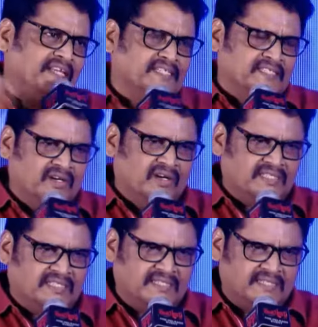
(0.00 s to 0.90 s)
in
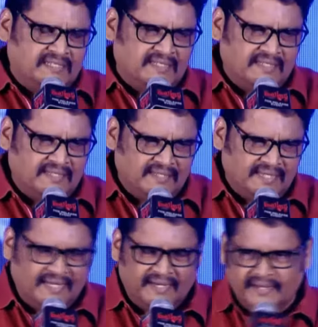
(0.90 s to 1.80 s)
God's
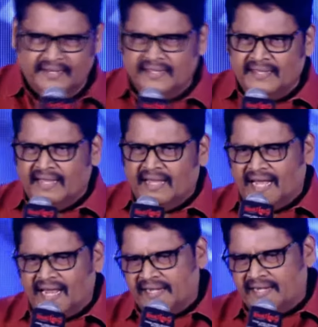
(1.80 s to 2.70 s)
hand.
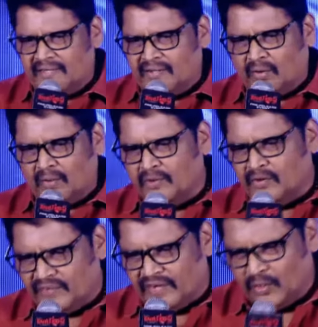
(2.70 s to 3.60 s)
And one more
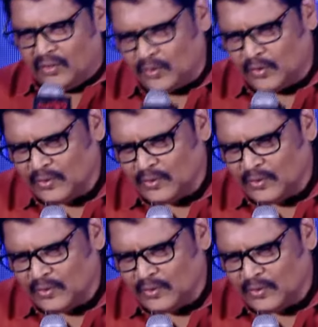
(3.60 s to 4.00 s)
fellow,